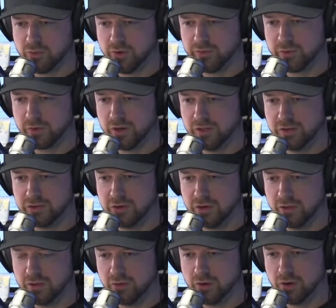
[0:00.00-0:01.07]
12th grade, you
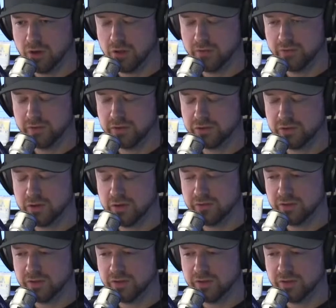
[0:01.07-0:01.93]
started doing all of this stuff,